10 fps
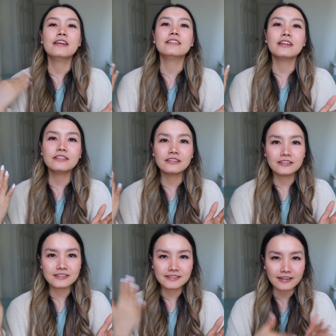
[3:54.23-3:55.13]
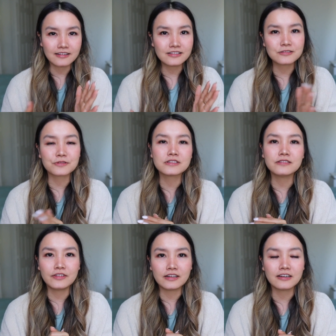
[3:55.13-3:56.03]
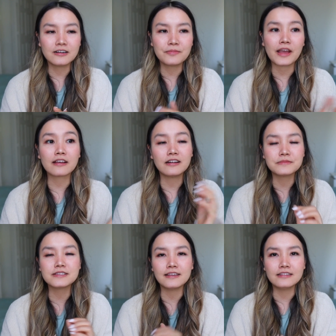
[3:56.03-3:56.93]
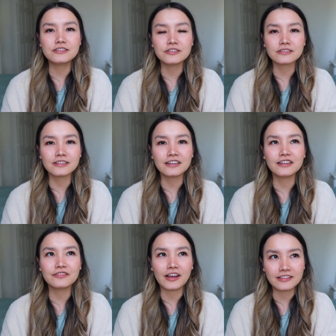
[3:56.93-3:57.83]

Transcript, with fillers: Then the second source of income that comes into your life,